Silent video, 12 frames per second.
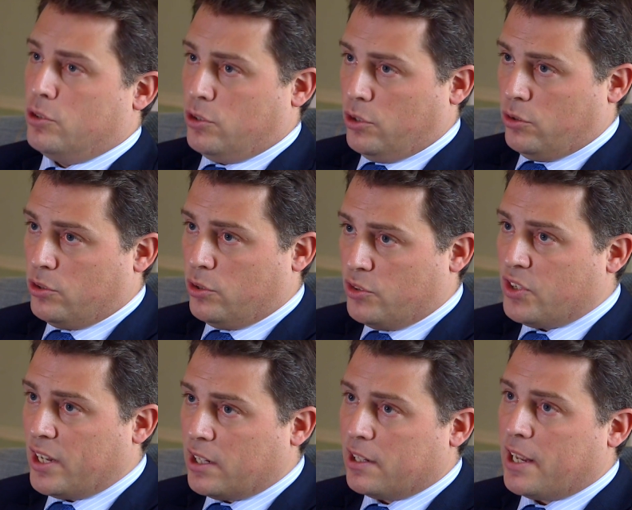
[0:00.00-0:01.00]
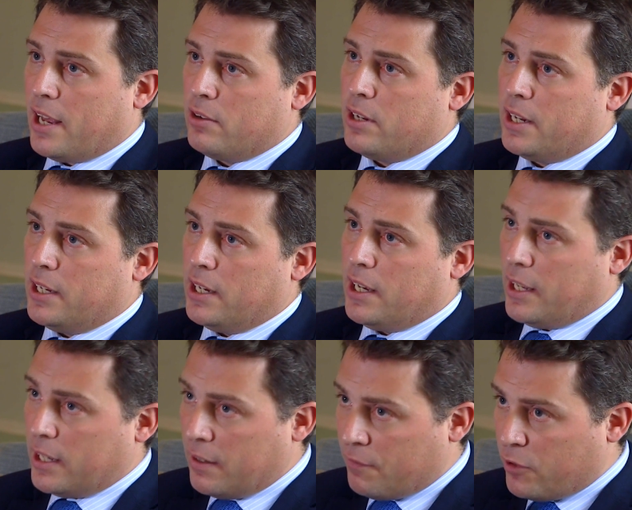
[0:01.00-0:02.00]
to settle down any
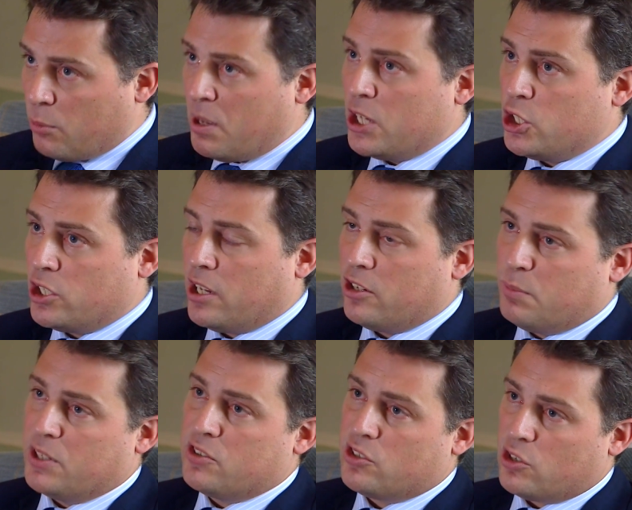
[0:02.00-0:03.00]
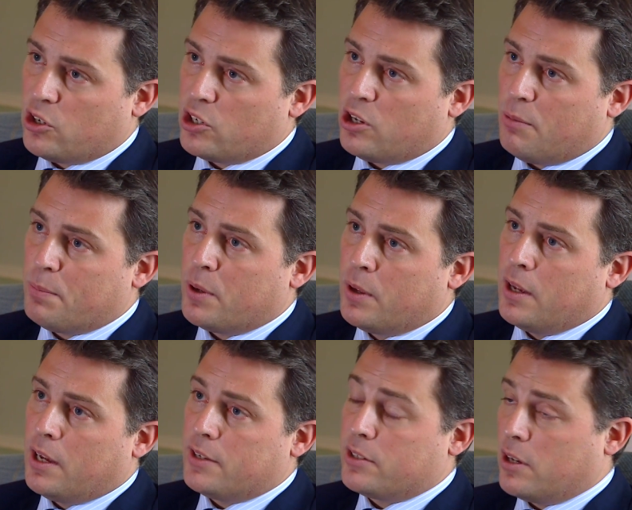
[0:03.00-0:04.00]
inflammation that has been stirred up
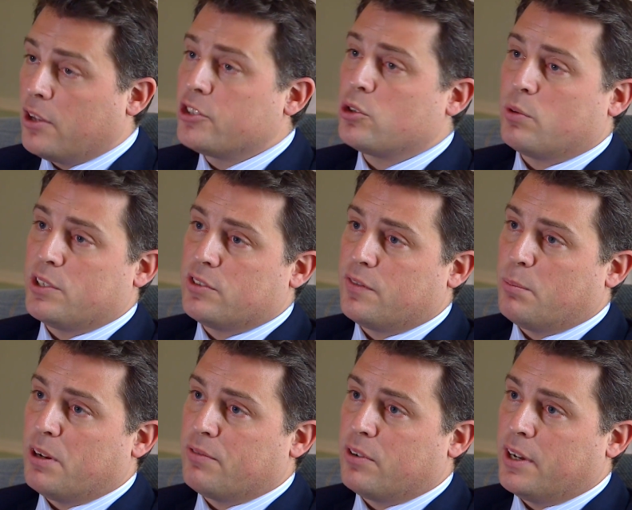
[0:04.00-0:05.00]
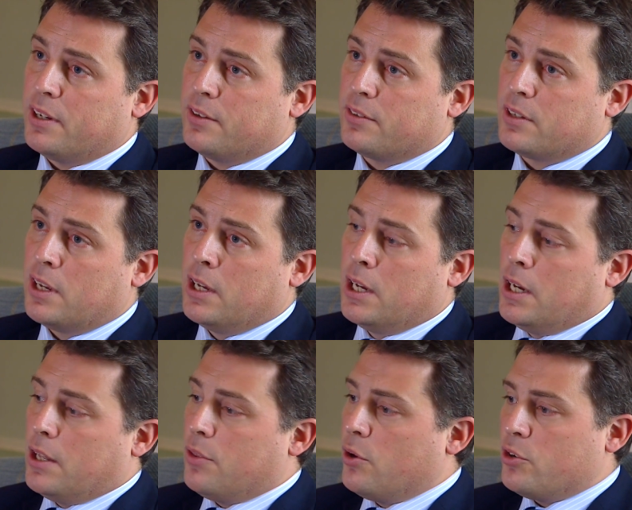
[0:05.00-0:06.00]
as a consequence of the blepharitis.
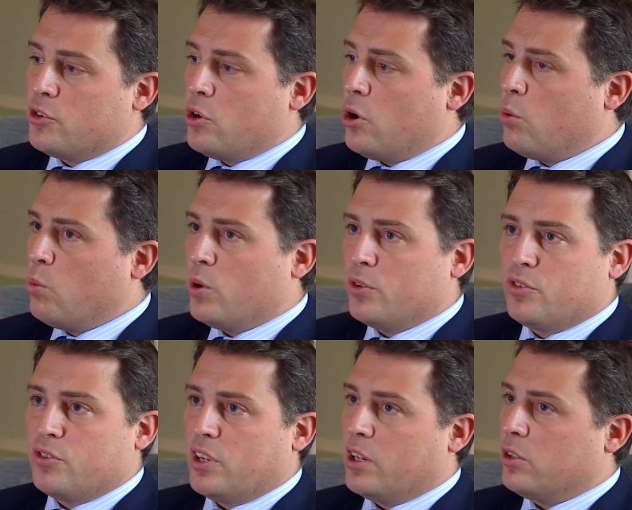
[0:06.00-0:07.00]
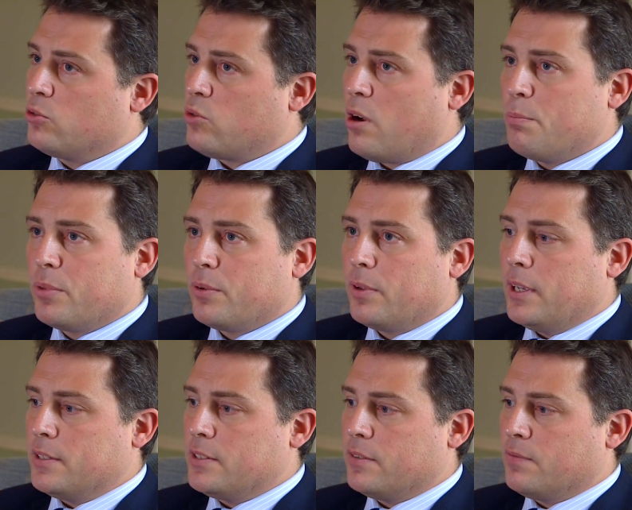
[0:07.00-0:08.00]
There's no one single drop.
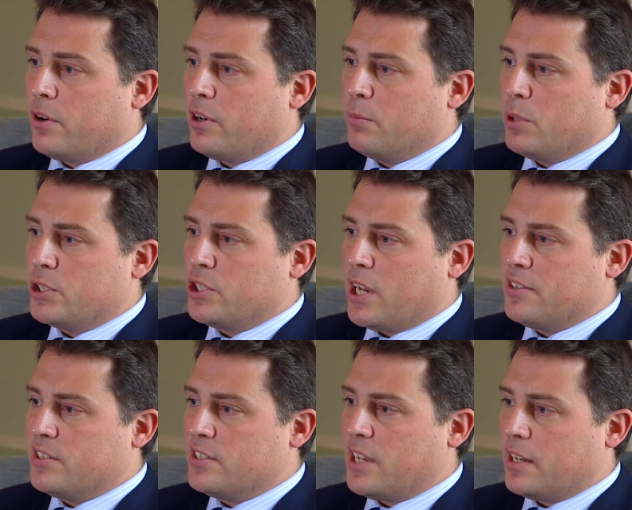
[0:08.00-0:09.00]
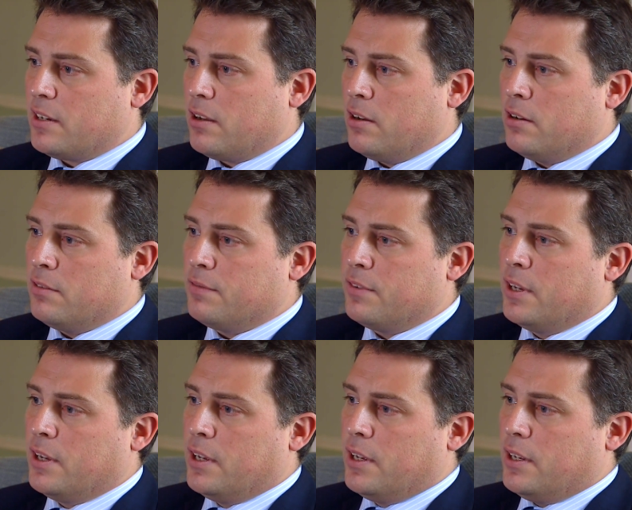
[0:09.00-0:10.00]
It's very much a set of
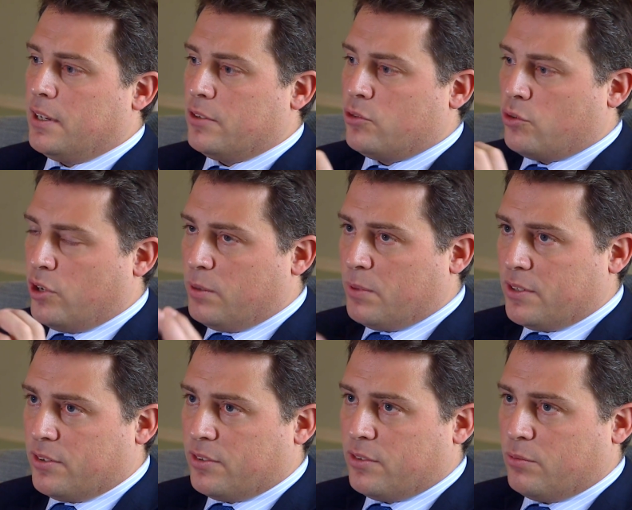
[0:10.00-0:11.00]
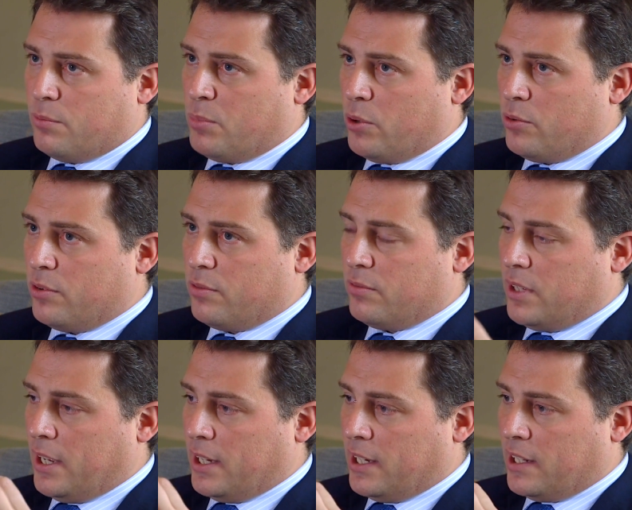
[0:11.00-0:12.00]
treatments, both
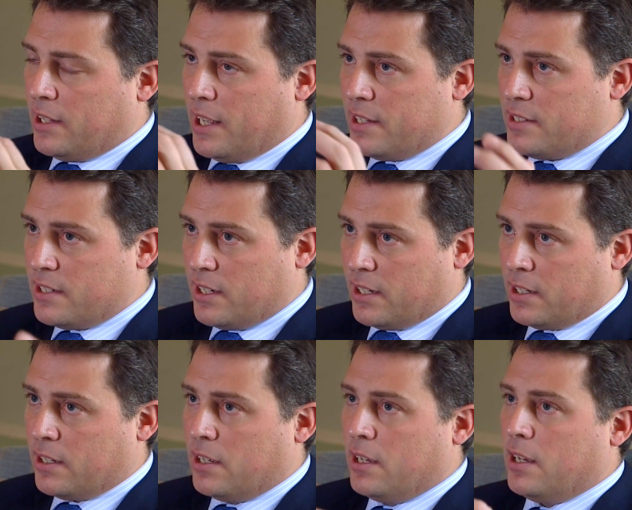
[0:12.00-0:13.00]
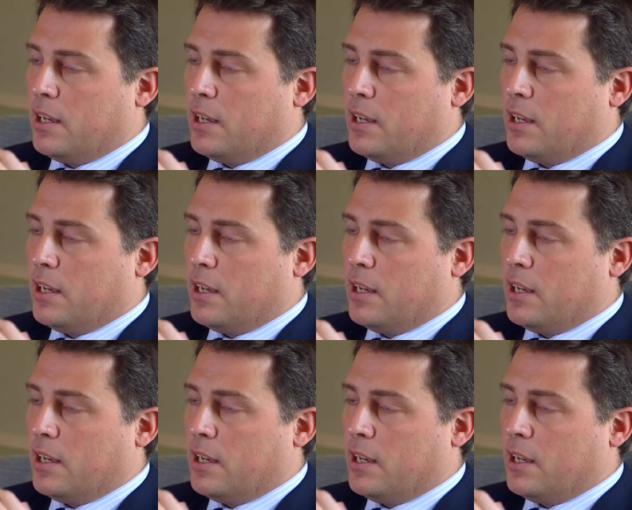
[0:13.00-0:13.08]
cleansing,